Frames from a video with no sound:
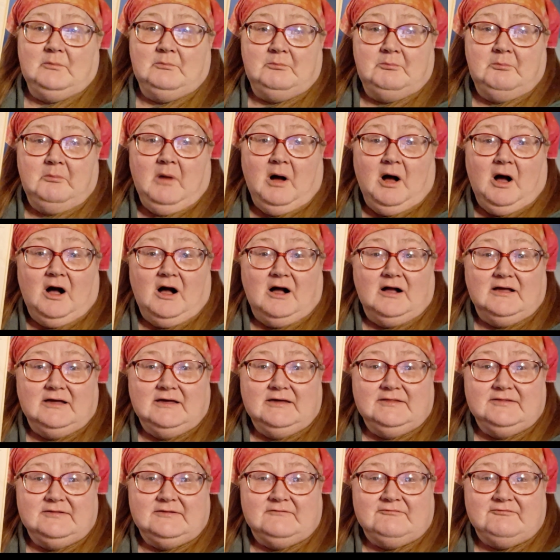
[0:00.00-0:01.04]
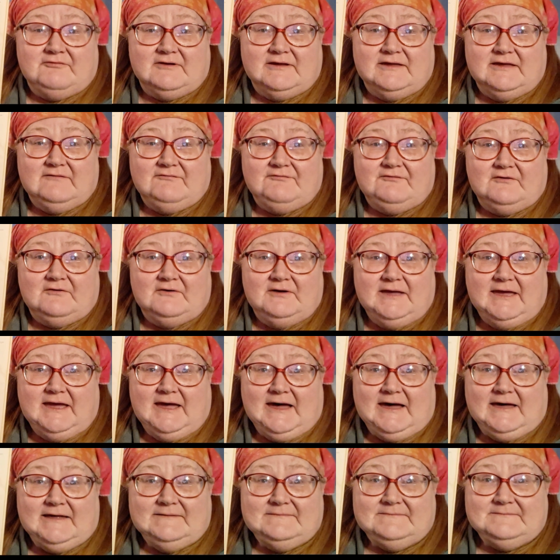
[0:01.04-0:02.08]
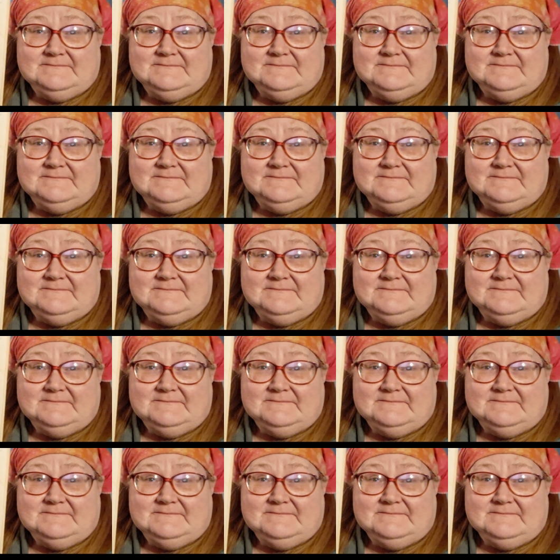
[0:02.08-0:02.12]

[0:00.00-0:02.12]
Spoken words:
MOG, the Forgetful Cat.